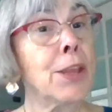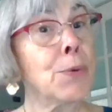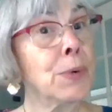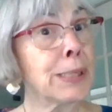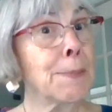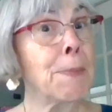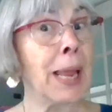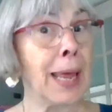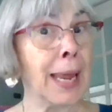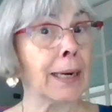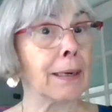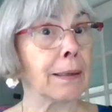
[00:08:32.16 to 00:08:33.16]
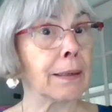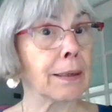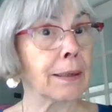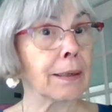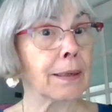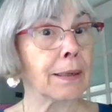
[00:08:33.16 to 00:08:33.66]
There was a plague
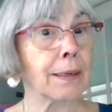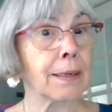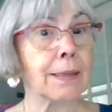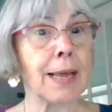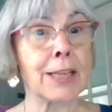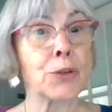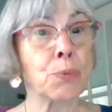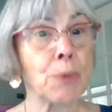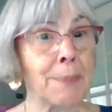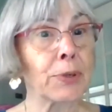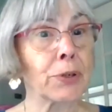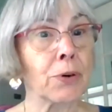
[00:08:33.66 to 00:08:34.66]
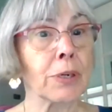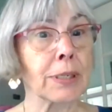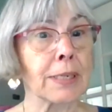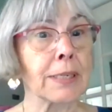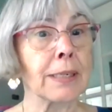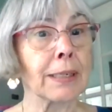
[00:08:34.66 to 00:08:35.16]
that swept
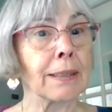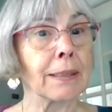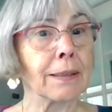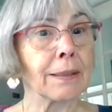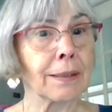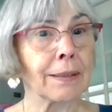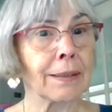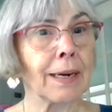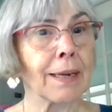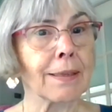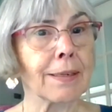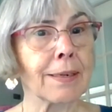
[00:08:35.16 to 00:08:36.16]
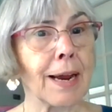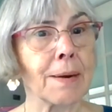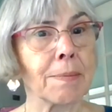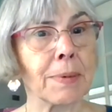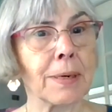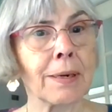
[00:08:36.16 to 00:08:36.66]
across England at the
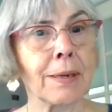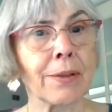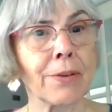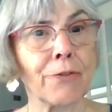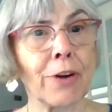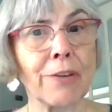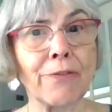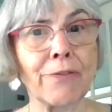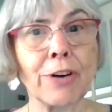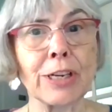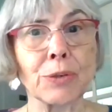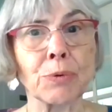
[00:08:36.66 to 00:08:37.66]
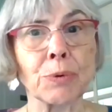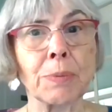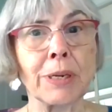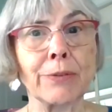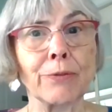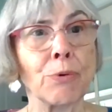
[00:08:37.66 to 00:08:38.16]
time the Friends were
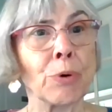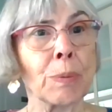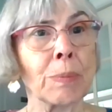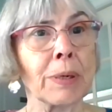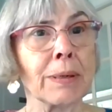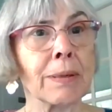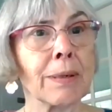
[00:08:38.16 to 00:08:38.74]
being formed.